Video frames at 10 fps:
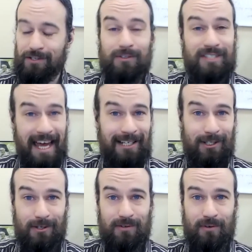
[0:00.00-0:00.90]
So 10
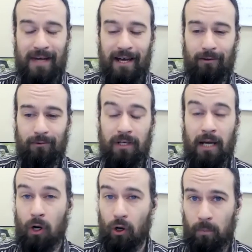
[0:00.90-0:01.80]
years from now, what
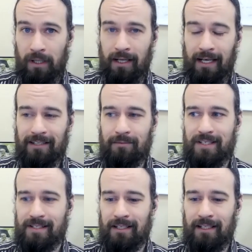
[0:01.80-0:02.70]
I'm hoping I can be
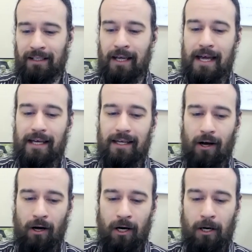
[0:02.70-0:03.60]
studying
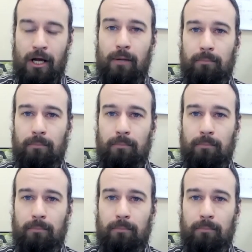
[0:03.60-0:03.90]
are